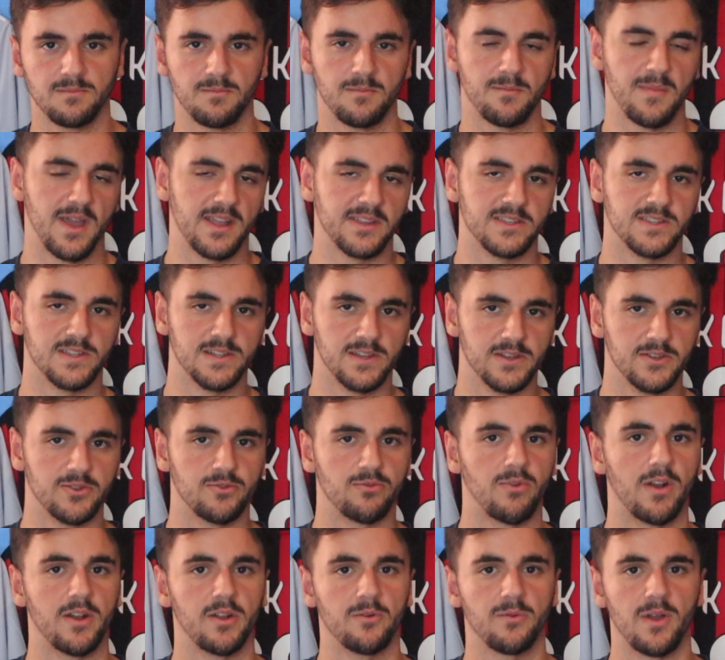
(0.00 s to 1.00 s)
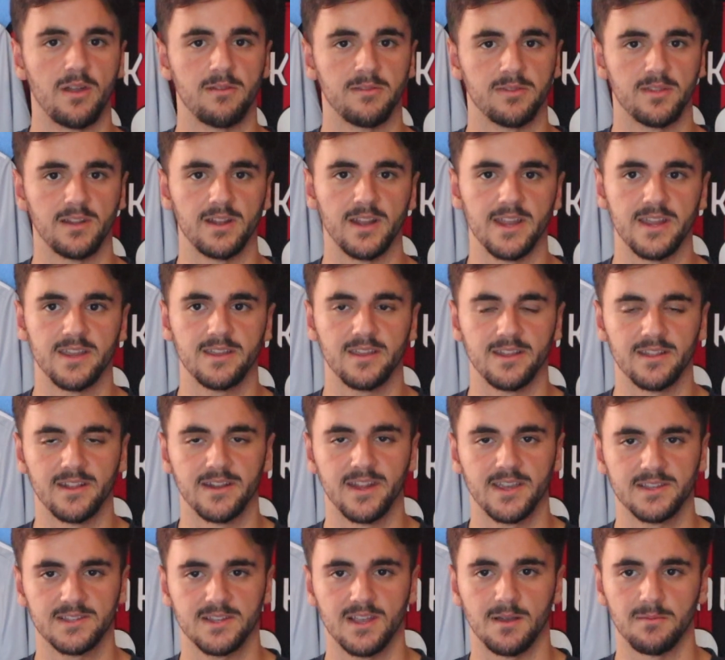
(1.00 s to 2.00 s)
Man City to run away with the league in the
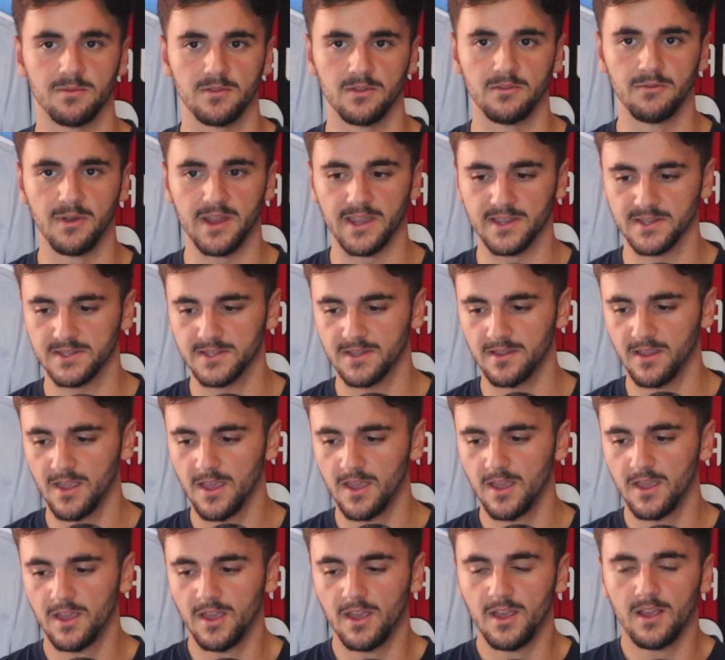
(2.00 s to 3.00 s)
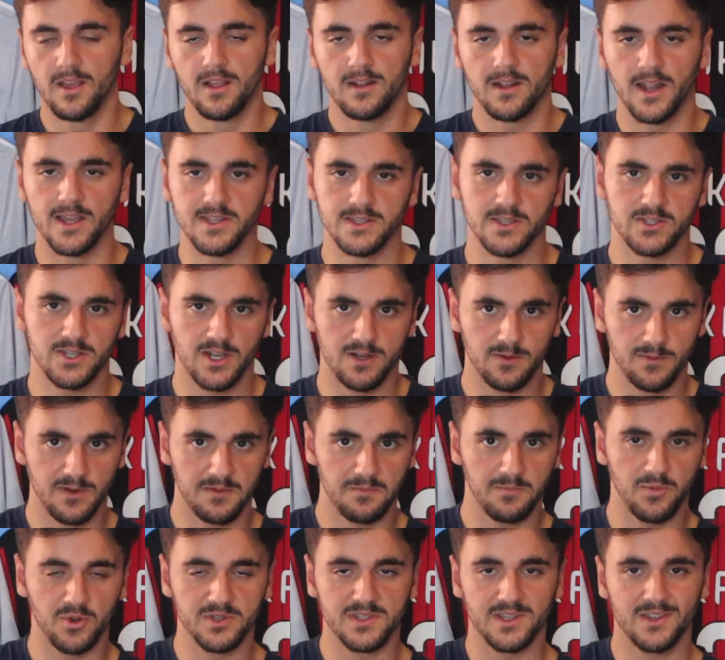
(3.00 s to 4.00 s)
next couple of weeks. Ladies and
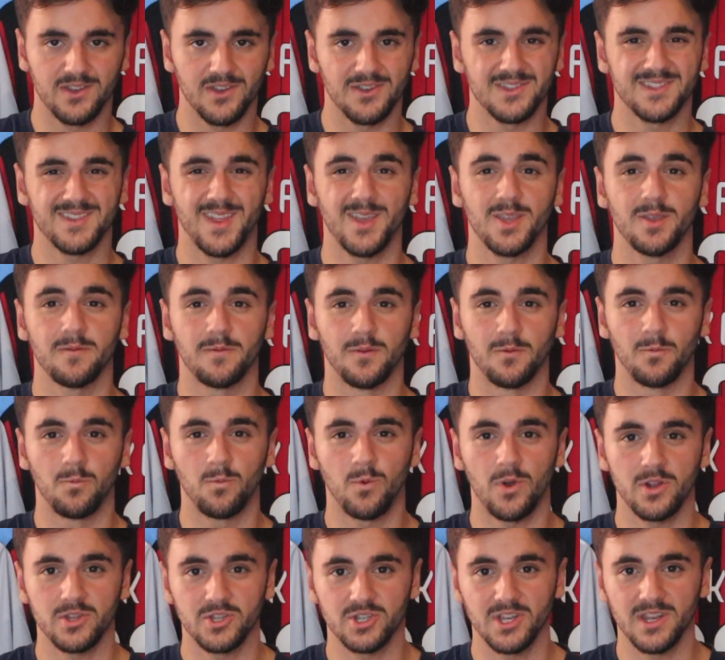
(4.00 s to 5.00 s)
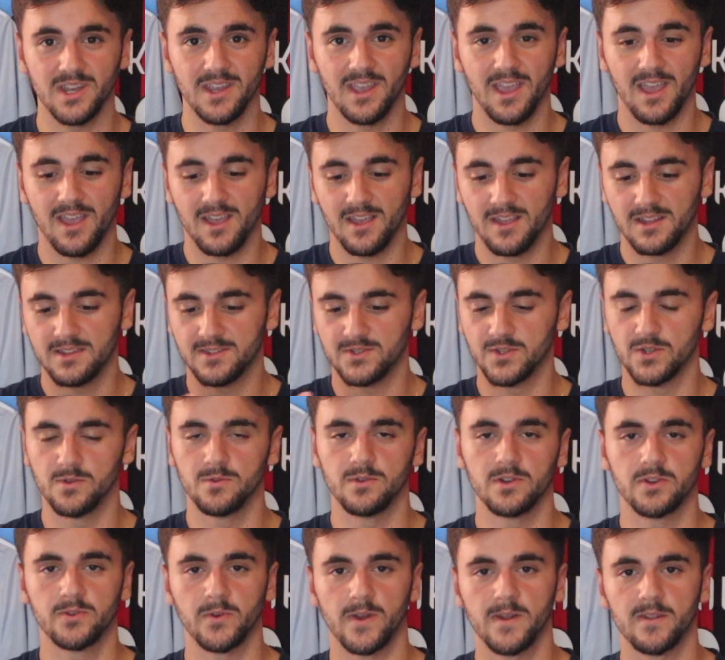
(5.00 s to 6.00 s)
gentlemen, boys and girls, thank you for watching. Do
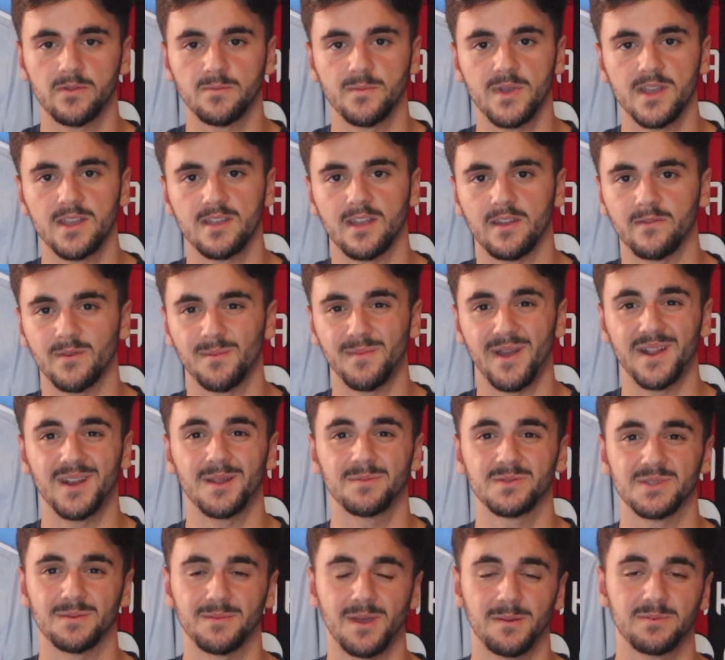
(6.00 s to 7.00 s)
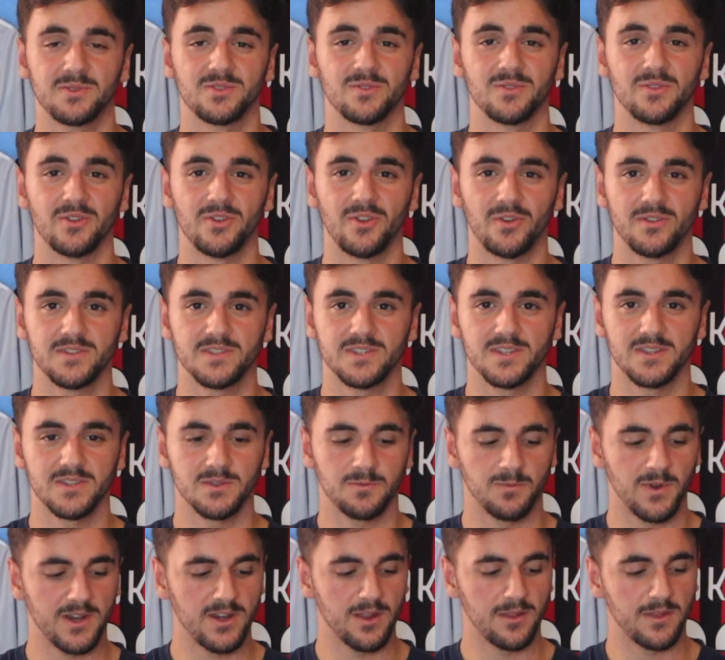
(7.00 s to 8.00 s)
you agree with me? Have I made up some absolute
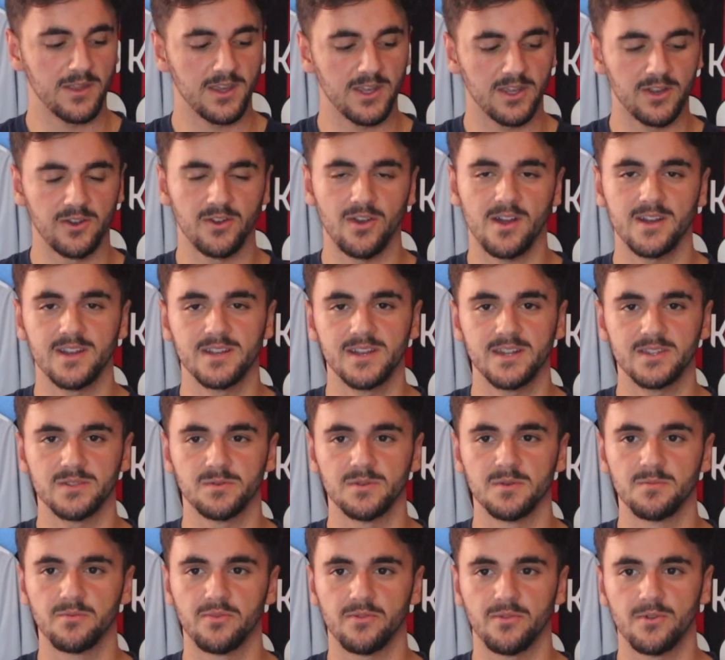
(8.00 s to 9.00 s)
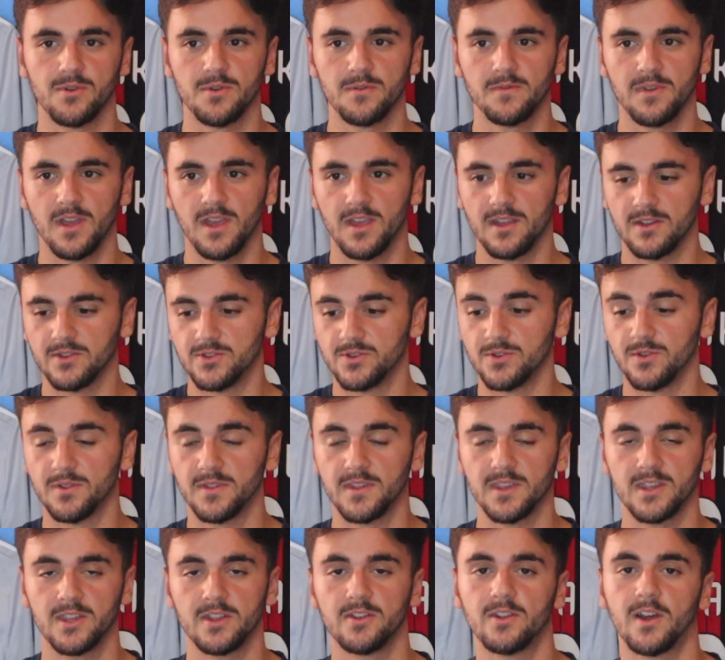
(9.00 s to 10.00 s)
nonsense? Where do you think United need to improve? Do you
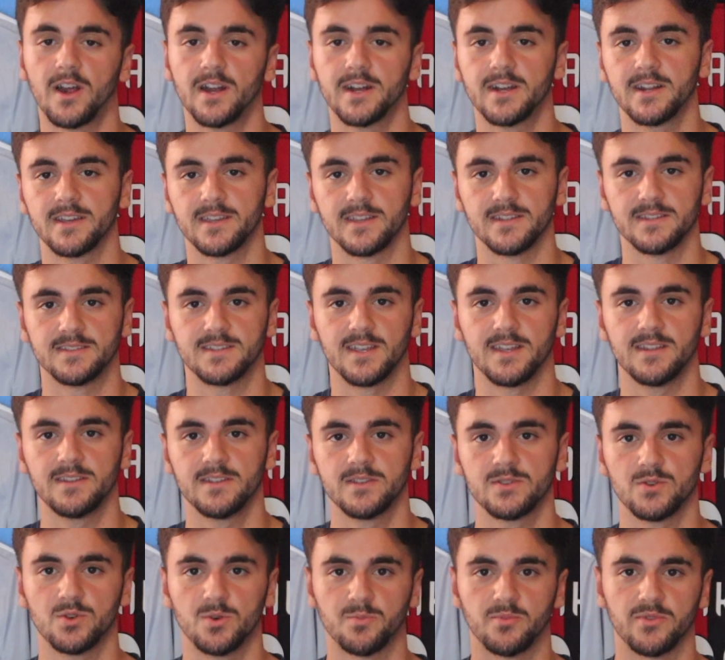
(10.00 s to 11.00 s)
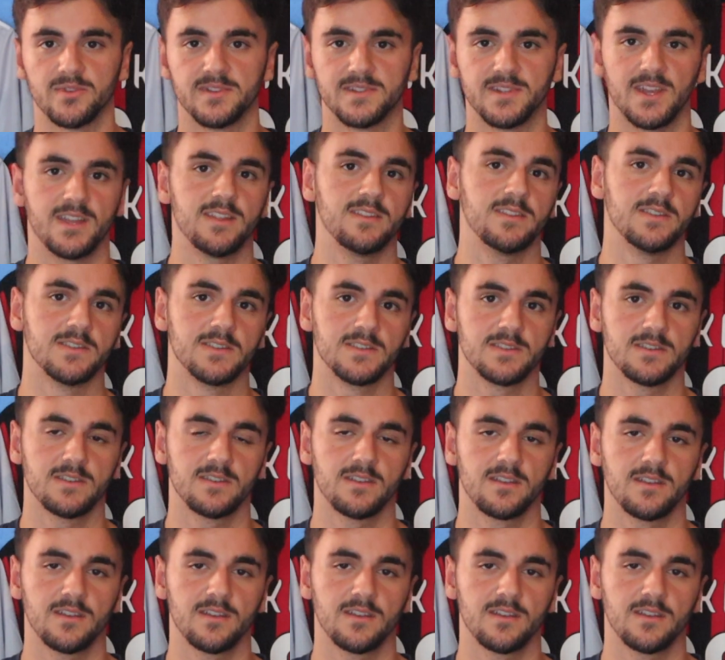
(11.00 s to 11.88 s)
think United are contenders or pretenders?